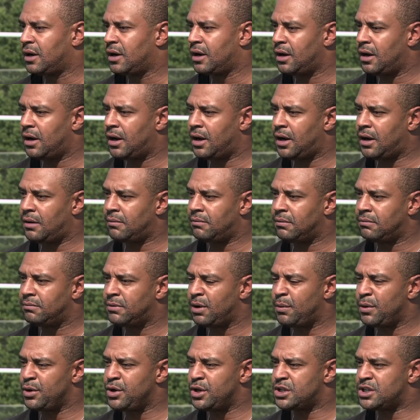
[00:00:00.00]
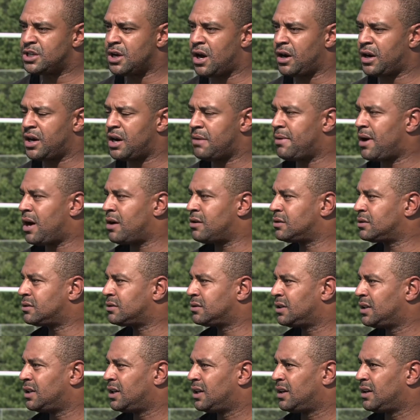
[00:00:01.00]
But when you're talking about
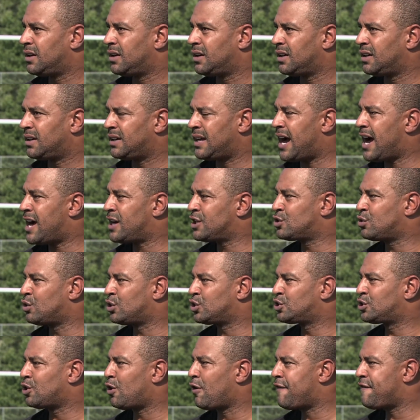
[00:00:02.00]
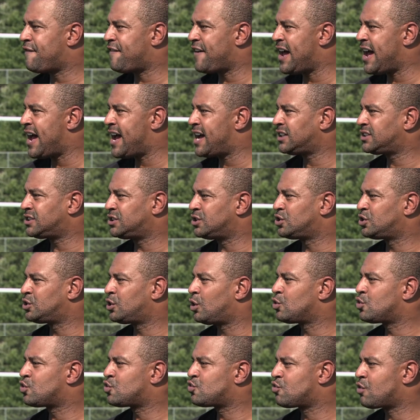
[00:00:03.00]
guys who are so fast and
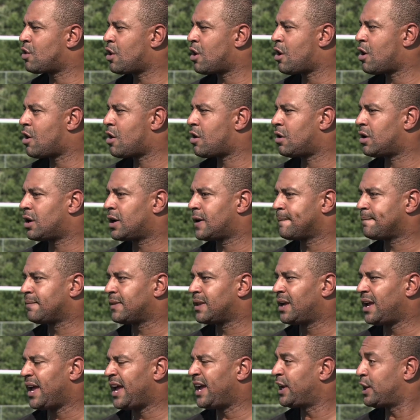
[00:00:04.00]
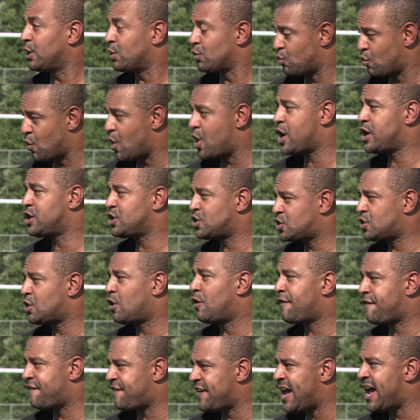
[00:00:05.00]
so strong and can run
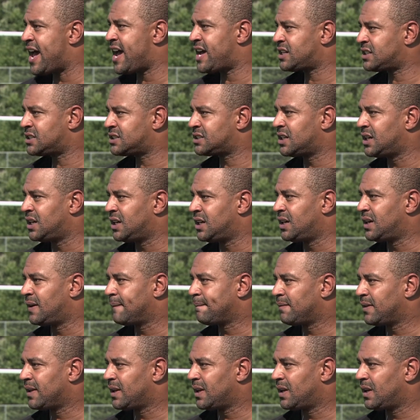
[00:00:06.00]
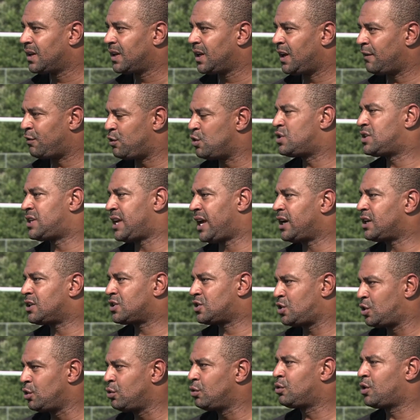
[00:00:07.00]
so fast, if you take
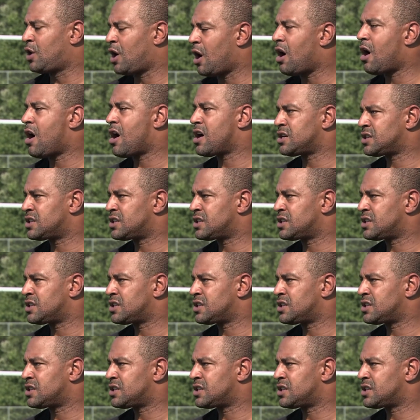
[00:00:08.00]
two cars